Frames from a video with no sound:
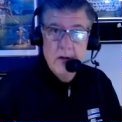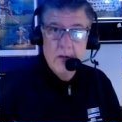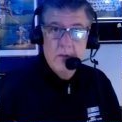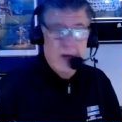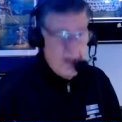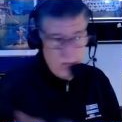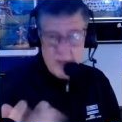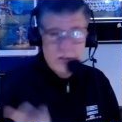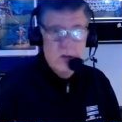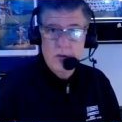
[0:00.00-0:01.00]
But I
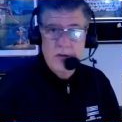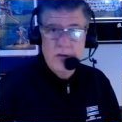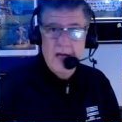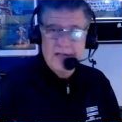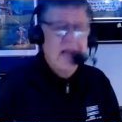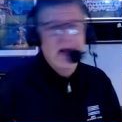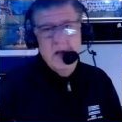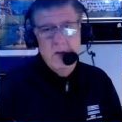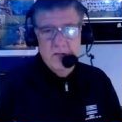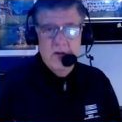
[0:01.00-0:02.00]
watched the Golden Knights. I got a
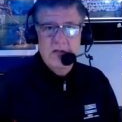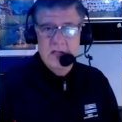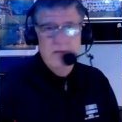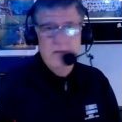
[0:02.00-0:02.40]
couple of friends that live